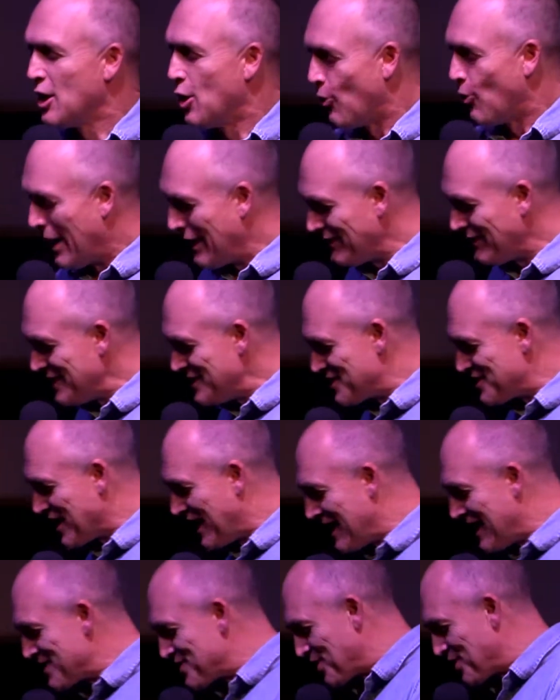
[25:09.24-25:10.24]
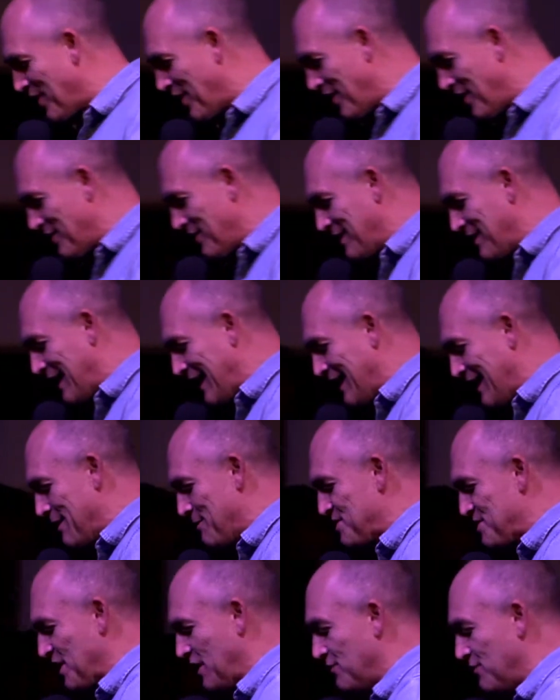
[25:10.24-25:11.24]
While these guys are getting
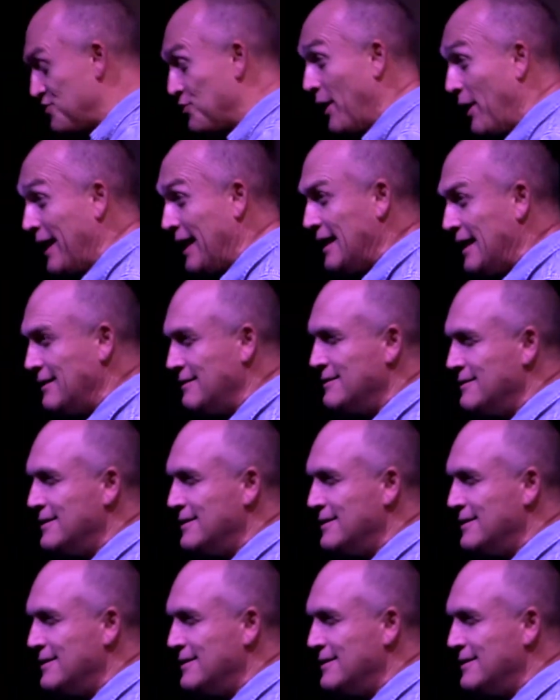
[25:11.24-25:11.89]
themselves ready,